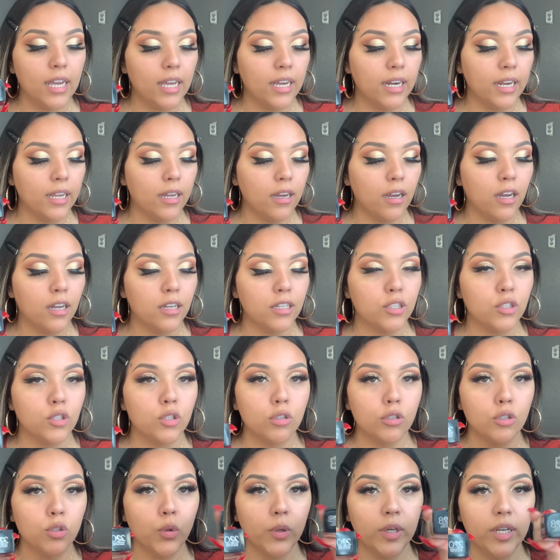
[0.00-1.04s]
and I got
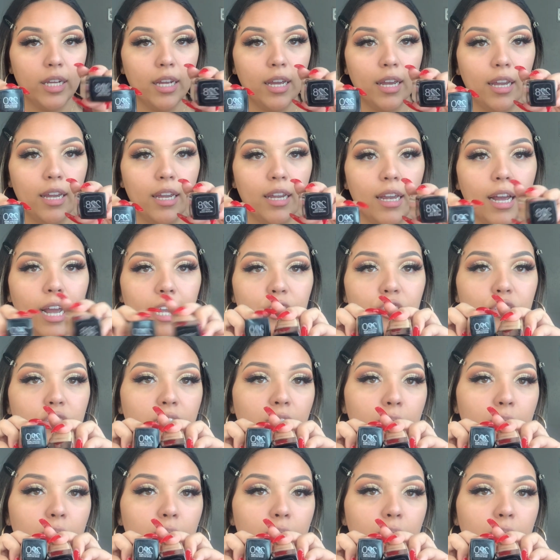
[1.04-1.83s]
228. I just